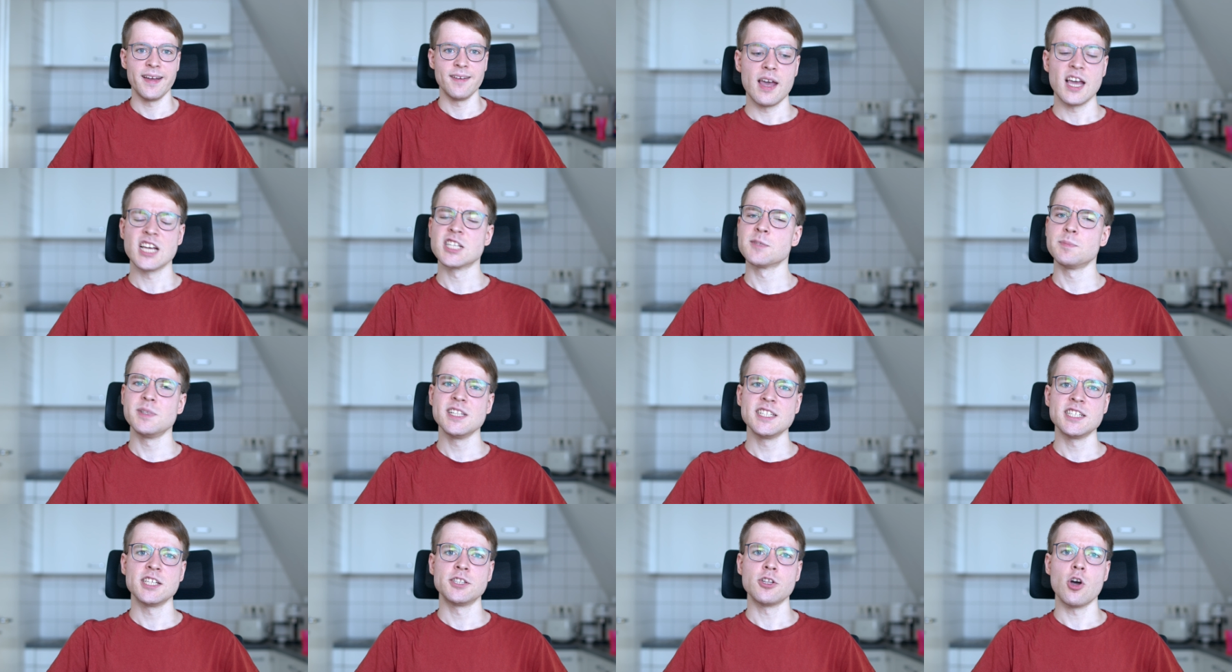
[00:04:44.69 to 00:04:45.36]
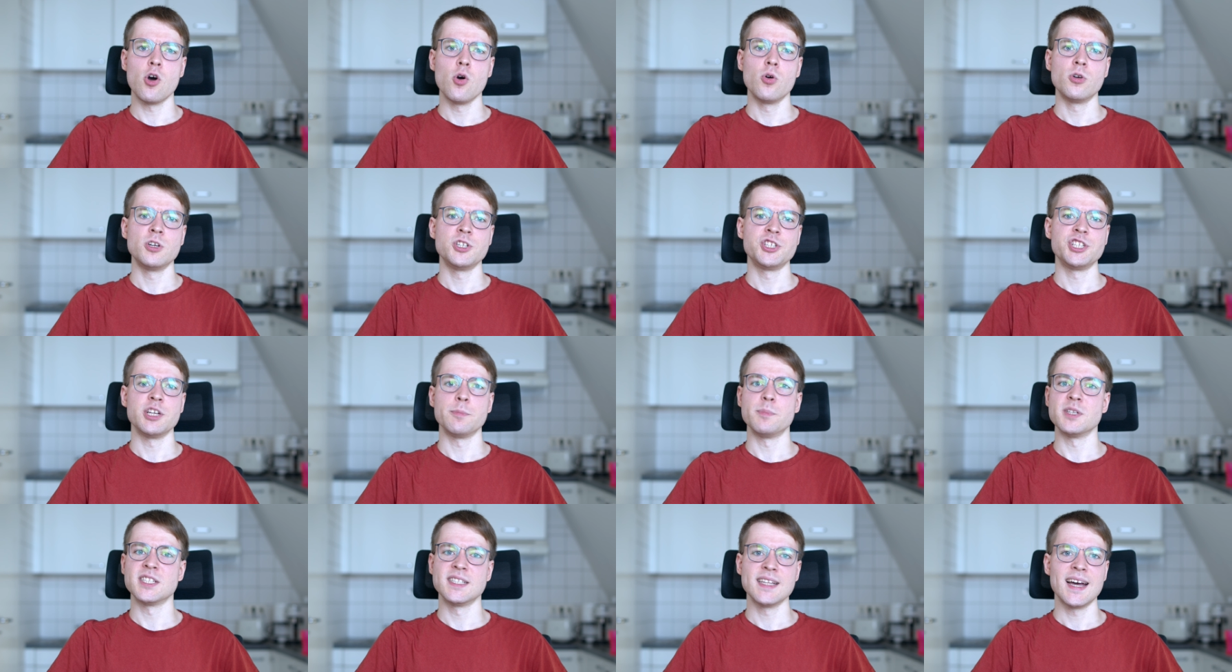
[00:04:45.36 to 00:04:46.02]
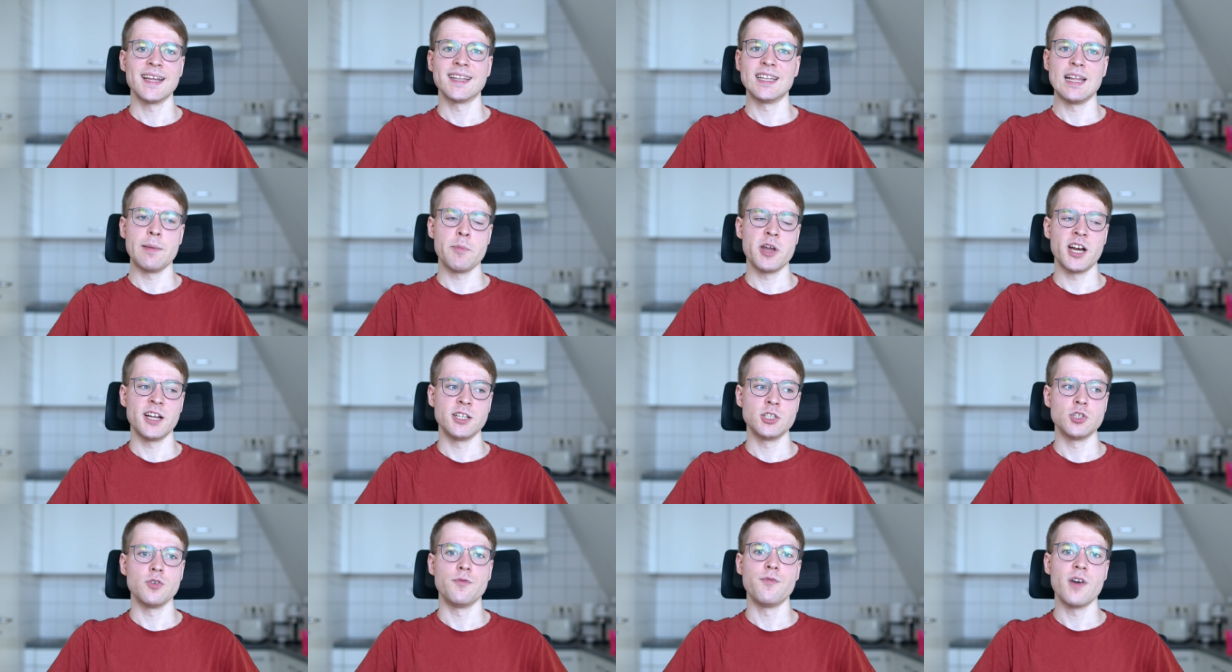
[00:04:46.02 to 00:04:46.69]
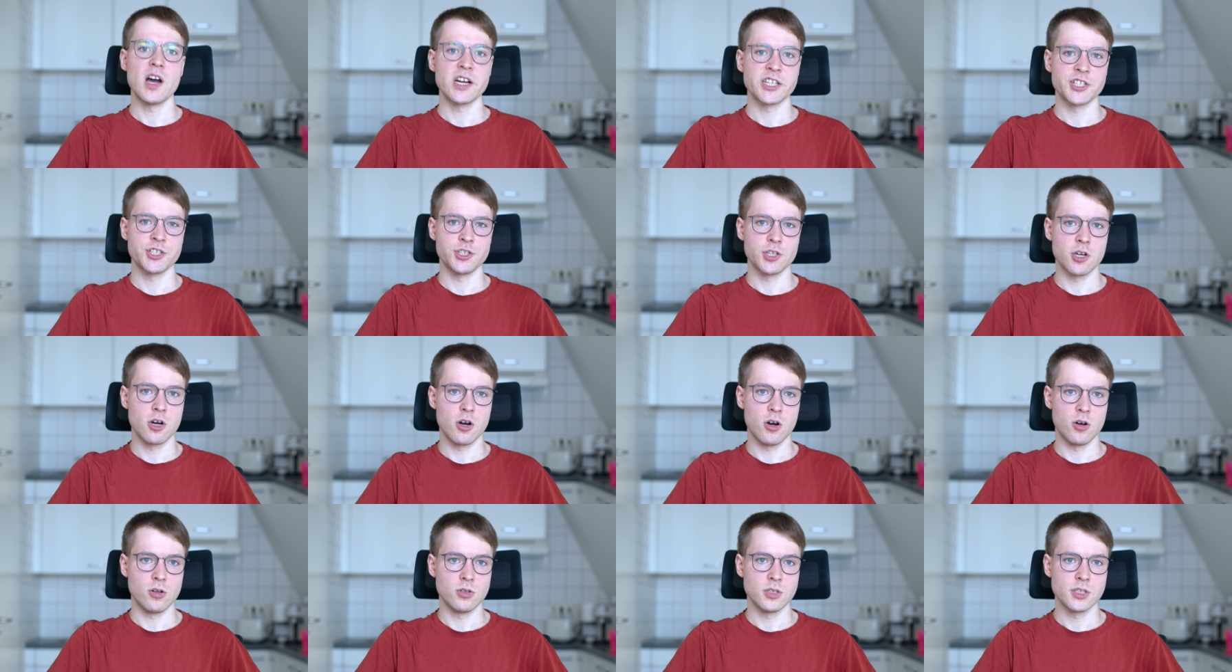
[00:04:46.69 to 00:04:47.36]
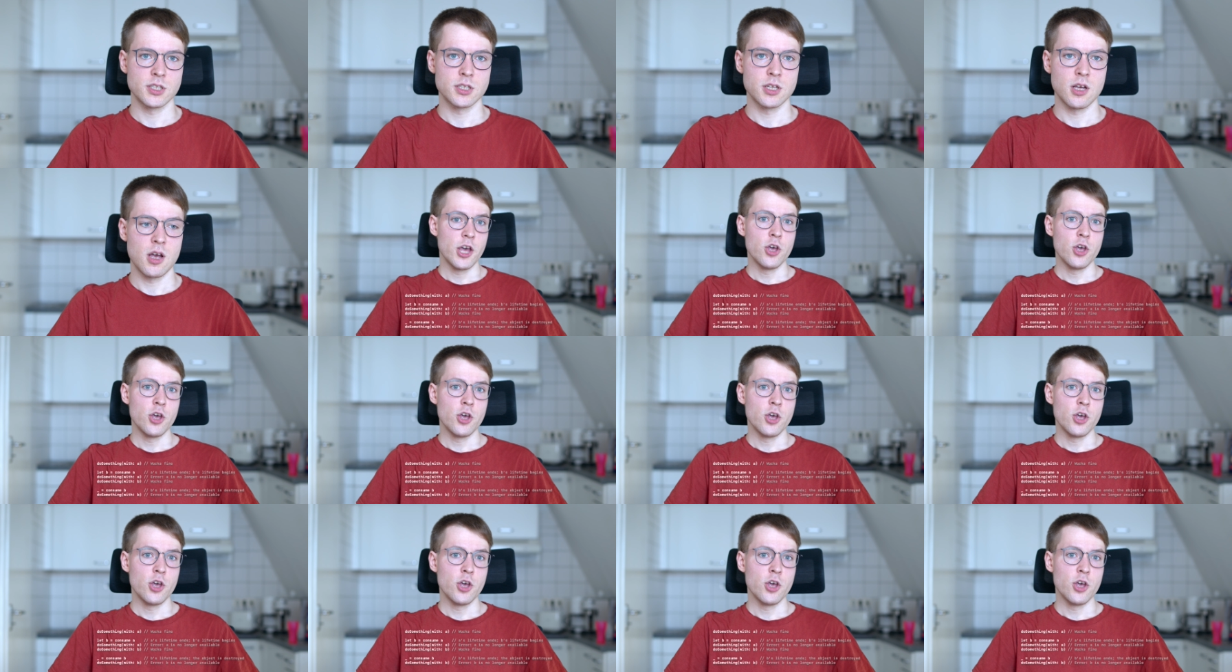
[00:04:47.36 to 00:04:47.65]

Explicit ownership is not limited to function calls.